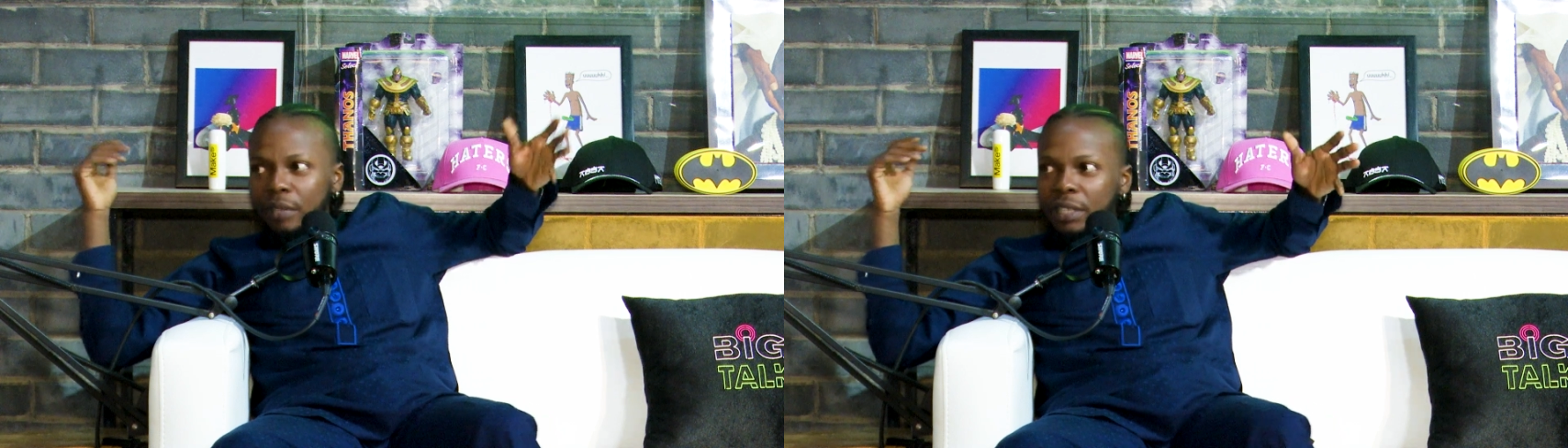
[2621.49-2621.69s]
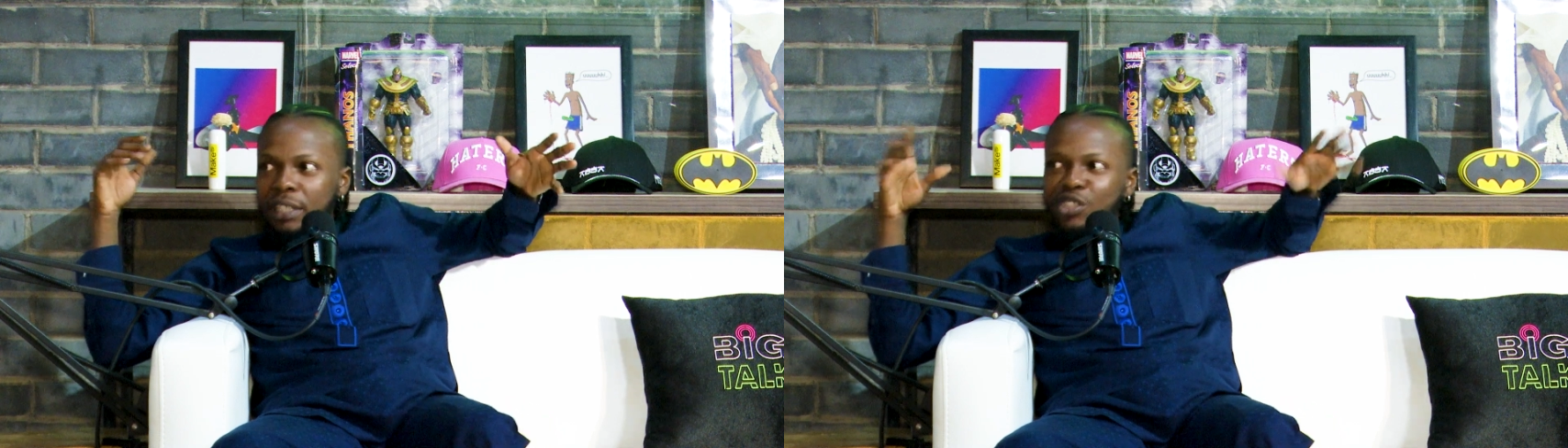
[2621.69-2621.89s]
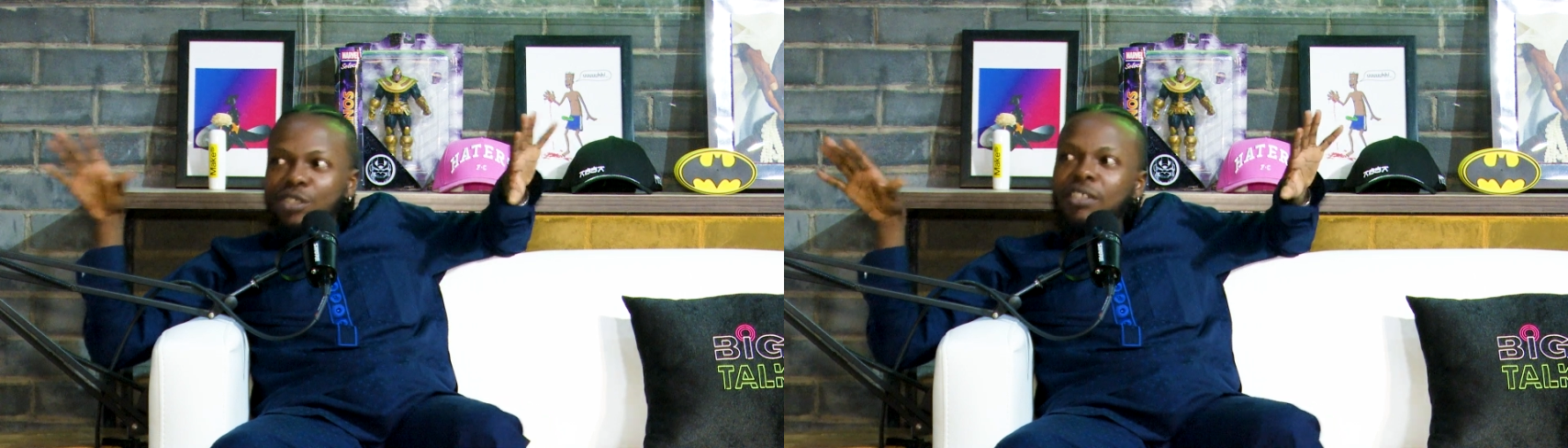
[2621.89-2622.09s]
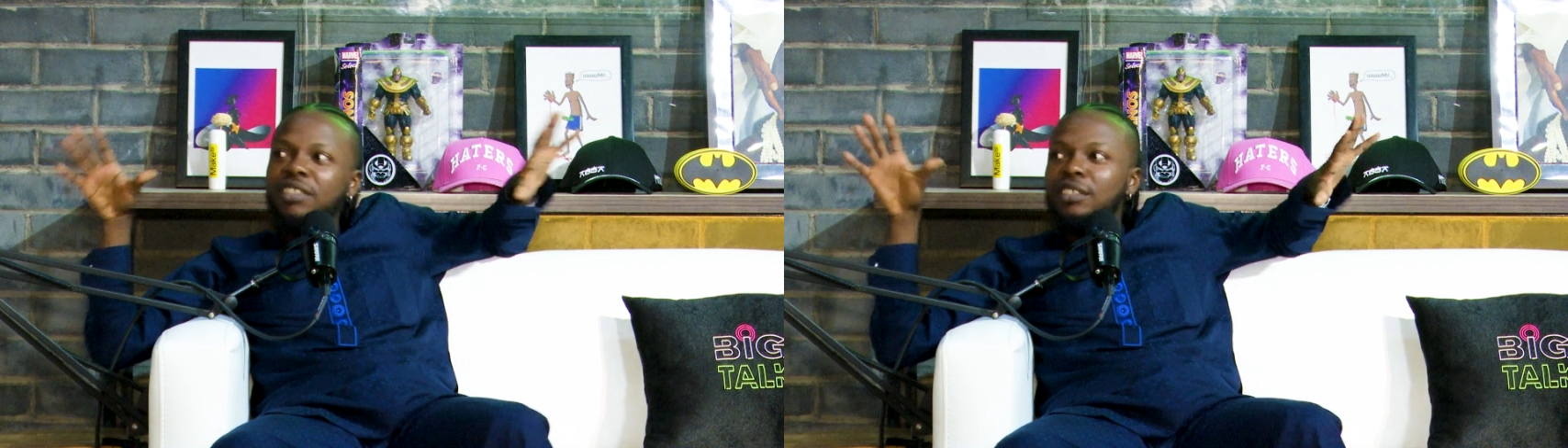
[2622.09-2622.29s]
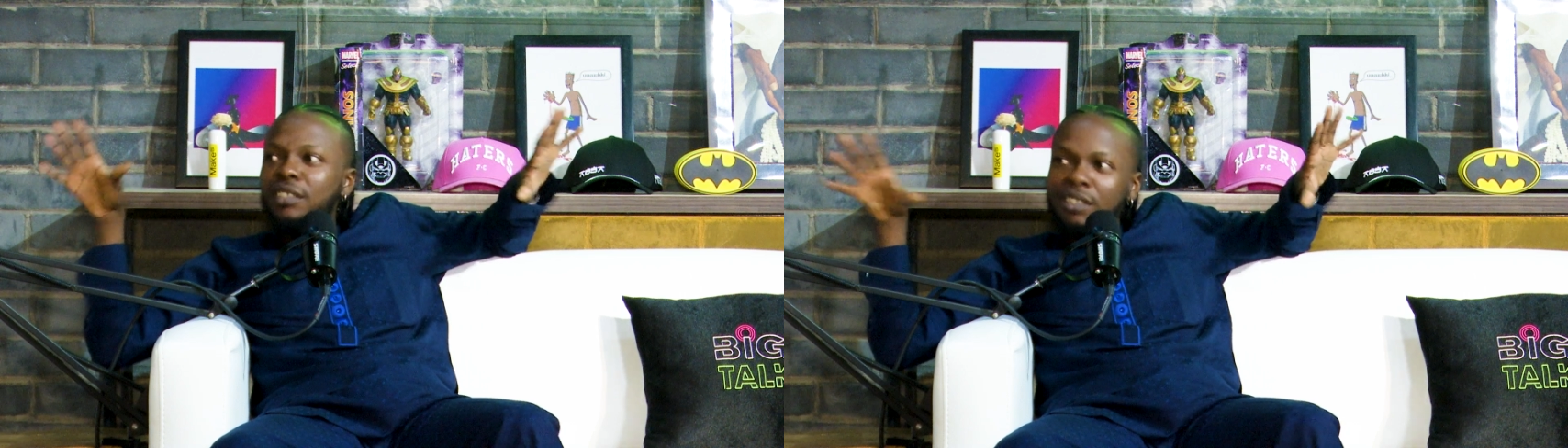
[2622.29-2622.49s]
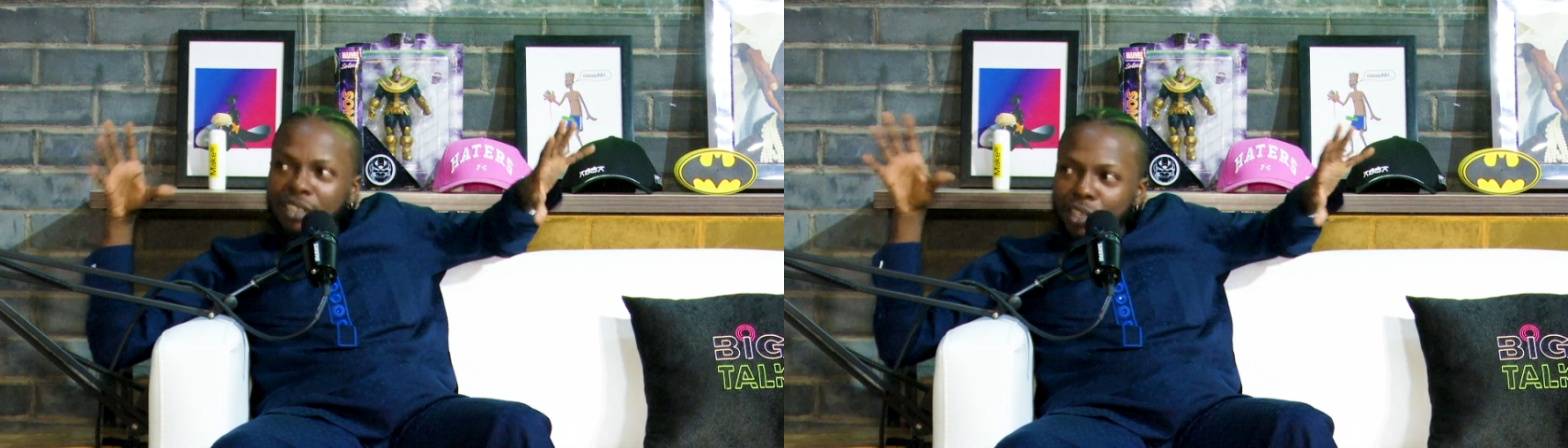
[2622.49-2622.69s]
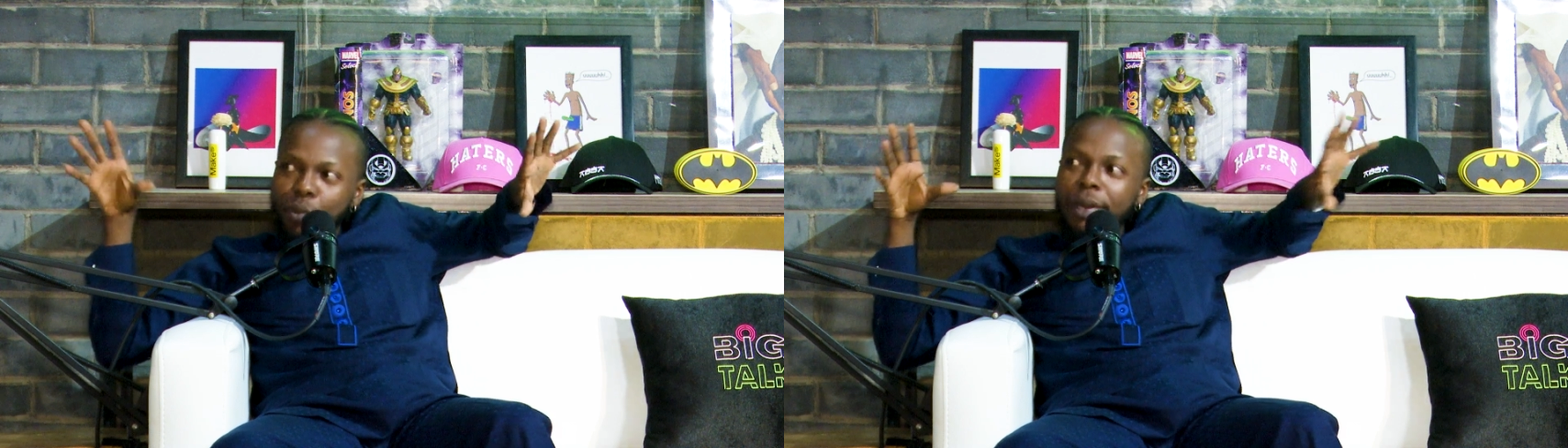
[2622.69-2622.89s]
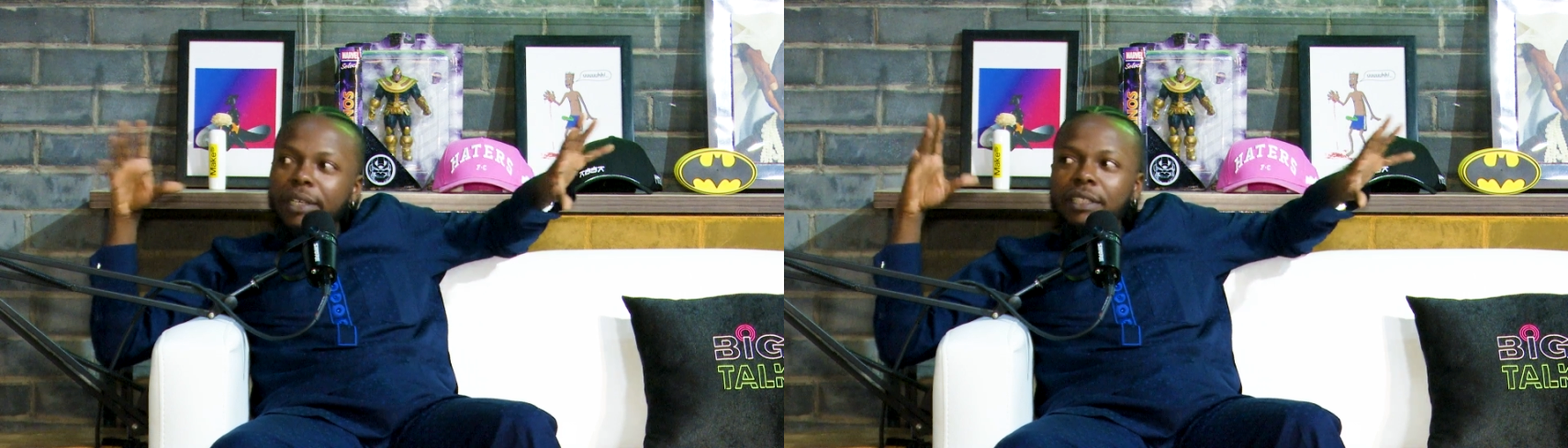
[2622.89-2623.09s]
and let's just see
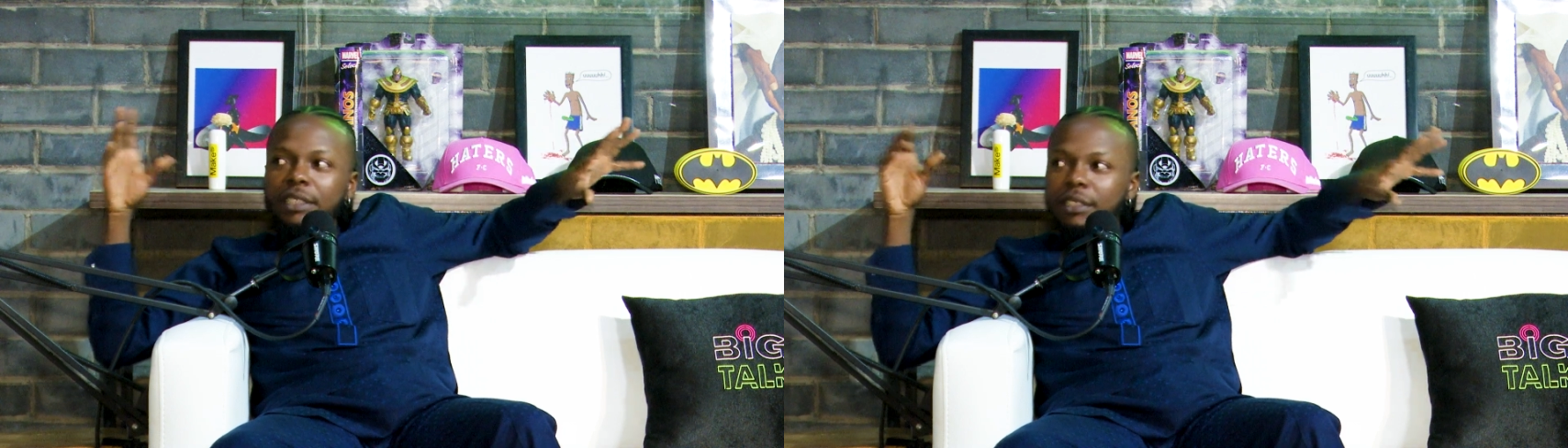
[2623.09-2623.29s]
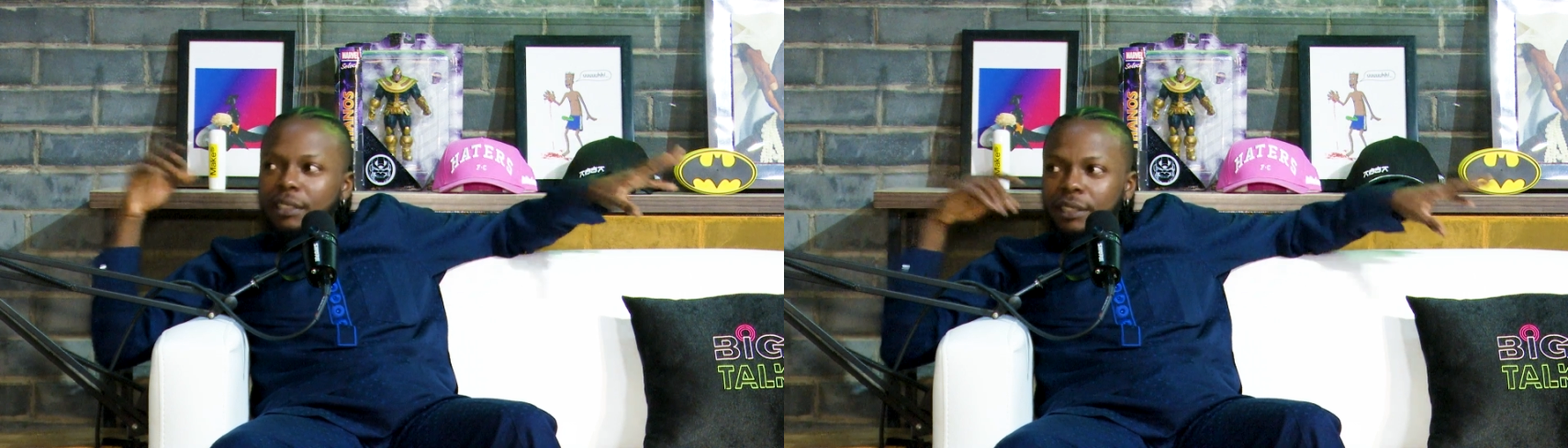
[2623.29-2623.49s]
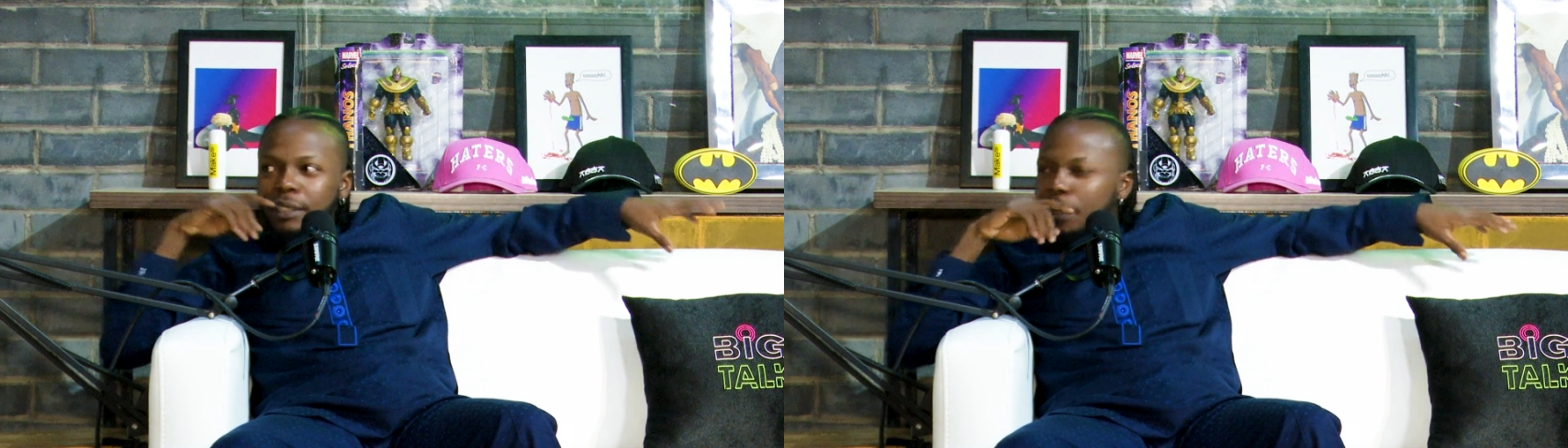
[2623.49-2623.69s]
where it leads.